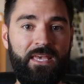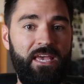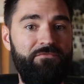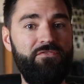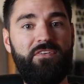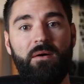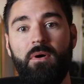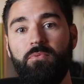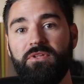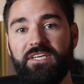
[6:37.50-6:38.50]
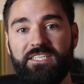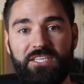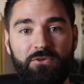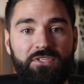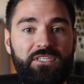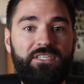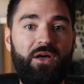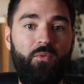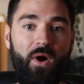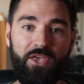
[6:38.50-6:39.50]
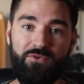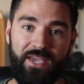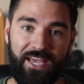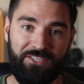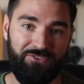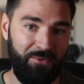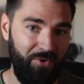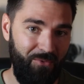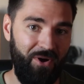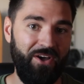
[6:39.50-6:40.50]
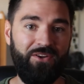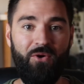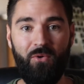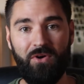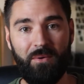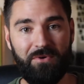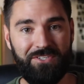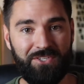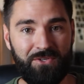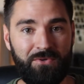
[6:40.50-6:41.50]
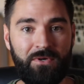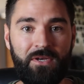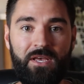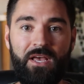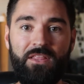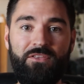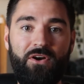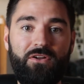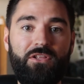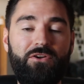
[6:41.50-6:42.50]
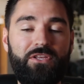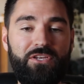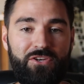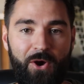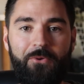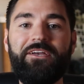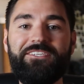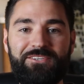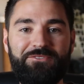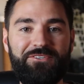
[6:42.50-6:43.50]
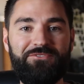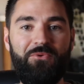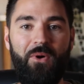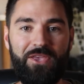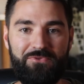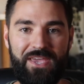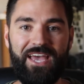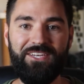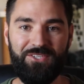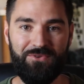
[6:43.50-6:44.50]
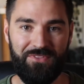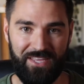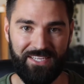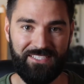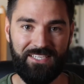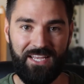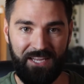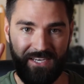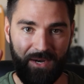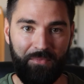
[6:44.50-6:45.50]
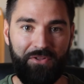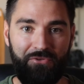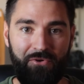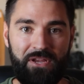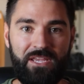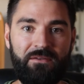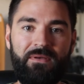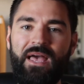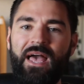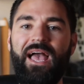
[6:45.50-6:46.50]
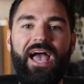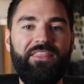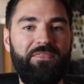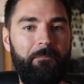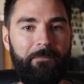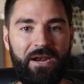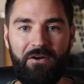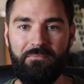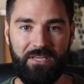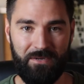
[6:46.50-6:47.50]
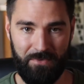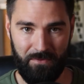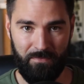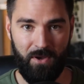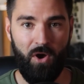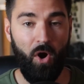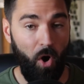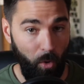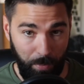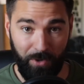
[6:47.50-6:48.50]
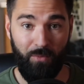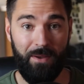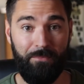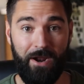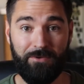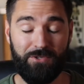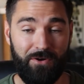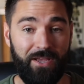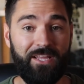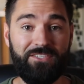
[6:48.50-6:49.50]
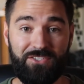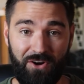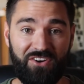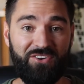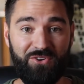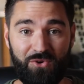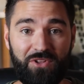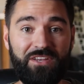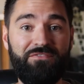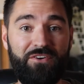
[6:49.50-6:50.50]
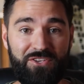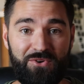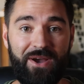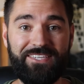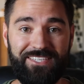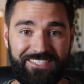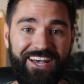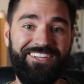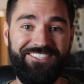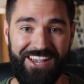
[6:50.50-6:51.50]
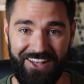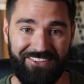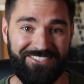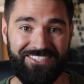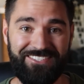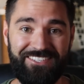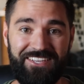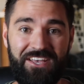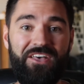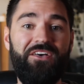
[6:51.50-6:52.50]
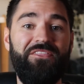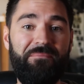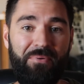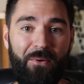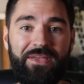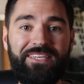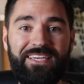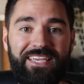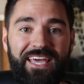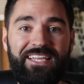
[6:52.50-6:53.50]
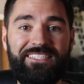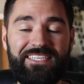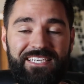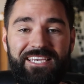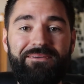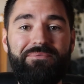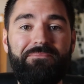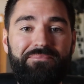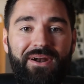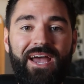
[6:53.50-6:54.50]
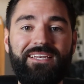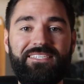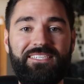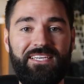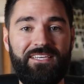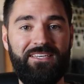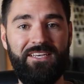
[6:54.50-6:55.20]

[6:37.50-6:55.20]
If you've come up with excuses on why you can't do number one or number two, there are literally no excuses why you can't do this. Number three, at the bare minimum, open a web browser and start Googling for U X design challenges. The point again is to keep practicing.